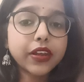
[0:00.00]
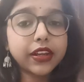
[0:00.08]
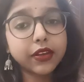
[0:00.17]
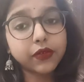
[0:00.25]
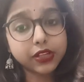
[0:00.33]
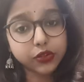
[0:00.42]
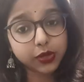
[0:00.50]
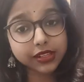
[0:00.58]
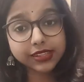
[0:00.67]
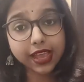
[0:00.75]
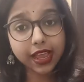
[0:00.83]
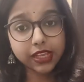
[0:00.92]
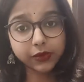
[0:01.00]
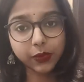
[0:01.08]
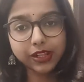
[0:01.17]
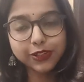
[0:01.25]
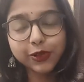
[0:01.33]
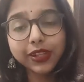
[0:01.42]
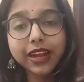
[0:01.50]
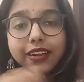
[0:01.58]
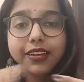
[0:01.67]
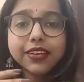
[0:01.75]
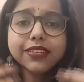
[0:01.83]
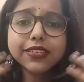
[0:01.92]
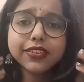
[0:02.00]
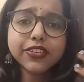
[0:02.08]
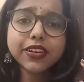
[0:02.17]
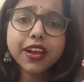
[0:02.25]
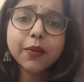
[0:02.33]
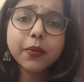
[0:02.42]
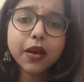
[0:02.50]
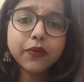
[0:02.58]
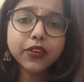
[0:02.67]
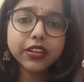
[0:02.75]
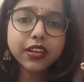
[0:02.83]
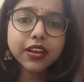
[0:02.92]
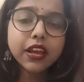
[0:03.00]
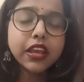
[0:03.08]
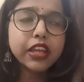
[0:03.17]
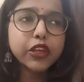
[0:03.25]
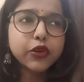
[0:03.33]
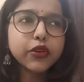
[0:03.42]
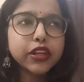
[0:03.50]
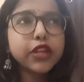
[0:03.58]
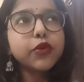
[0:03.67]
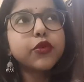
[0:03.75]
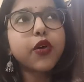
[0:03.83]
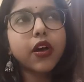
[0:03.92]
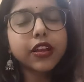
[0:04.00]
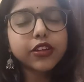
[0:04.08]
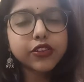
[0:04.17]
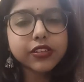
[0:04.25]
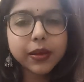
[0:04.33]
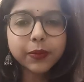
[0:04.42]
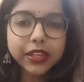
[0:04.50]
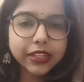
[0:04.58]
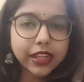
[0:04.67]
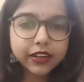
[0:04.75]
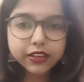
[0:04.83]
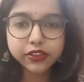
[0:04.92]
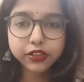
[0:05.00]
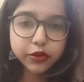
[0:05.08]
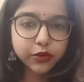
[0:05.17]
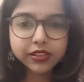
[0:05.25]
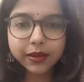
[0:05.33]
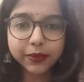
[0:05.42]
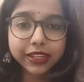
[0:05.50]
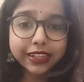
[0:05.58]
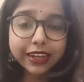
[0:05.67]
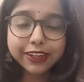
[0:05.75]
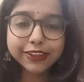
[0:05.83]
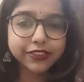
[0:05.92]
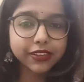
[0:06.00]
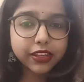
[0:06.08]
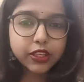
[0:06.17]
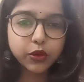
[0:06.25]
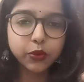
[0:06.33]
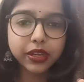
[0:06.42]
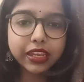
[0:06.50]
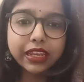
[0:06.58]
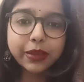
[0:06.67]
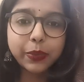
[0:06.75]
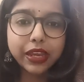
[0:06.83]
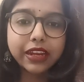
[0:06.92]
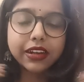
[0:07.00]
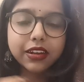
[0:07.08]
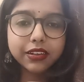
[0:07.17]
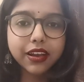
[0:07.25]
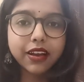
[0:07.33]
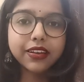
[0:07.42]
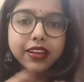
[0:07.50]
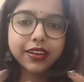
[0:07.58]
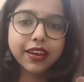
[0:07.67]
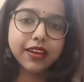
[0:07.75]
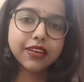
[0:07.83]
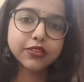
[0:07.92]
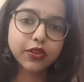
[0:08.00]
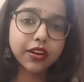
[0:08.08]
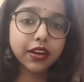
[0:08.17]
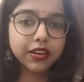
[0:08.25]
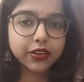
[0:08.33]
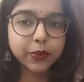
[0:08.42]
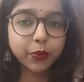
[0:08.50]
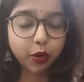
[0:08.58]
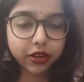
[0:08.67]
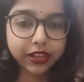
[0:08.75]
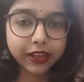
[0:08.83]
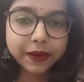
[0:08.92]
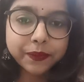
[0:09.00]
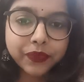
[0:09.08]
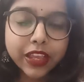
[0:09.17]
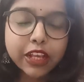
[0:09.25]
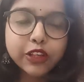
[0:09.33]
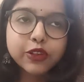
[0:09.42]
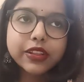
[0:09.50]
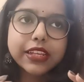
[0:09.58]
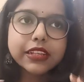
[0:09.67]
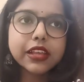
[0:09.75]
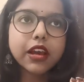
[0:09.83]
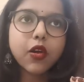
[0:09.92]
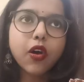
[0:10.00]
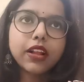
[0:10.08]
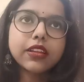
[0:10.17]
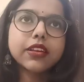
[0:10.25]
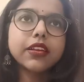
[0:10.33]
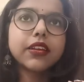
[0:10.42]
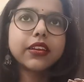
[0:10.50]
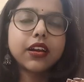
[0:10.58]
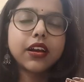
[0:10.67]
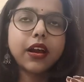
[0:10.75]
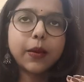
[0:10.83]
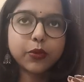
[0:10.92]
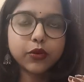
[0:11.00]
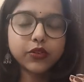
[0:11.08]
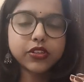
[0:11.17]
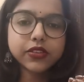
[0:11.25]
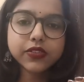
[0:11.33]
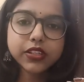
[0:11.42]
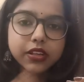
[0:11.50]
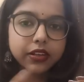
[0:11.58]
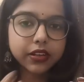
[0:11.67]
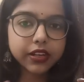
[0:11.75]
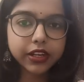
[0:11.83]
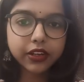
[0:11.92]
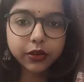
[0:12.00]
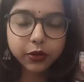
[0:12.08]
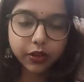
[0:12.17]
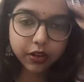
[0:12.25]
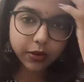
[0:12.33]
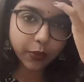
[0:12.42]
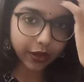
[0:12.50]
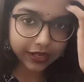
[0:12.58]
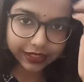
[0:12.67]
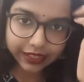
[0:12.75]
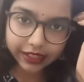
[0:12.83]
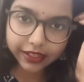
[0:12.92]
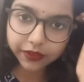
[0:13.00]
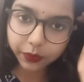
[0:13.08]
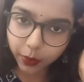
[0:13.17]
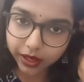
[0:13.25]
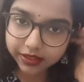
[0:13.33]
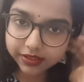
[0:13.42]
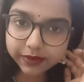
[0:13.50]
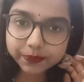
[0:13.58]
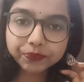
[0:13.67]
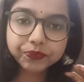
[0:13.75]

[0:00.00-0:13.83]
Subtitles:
individuals as well, so that a researcher come up with a new knowledge, or something that is new, something that is unique being done in his or her reporting. So these are all the approaches which are related to your qualitative ones.